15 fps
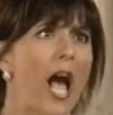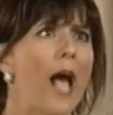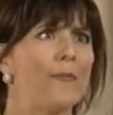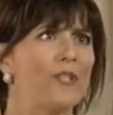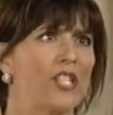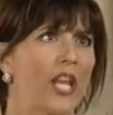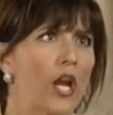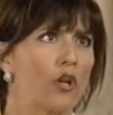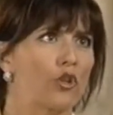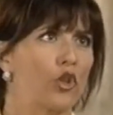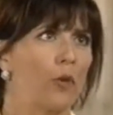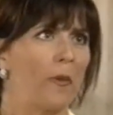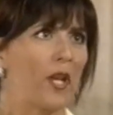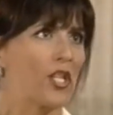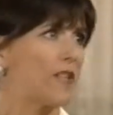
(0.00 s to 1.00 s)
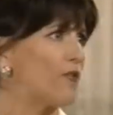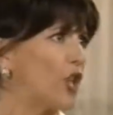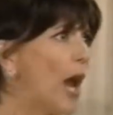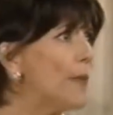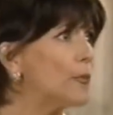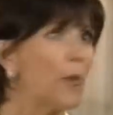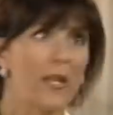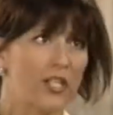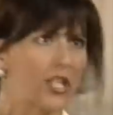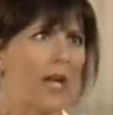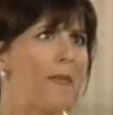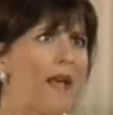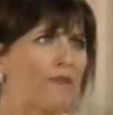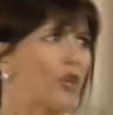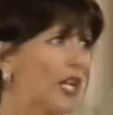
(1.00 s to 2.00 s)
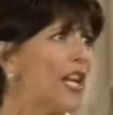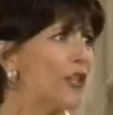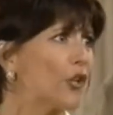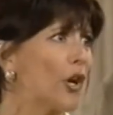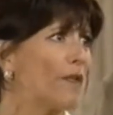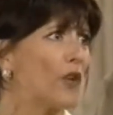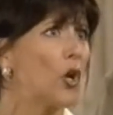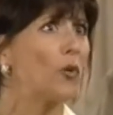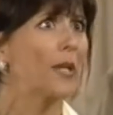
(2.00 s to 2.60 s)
I'm scared too. Because if James wants to come after either of you.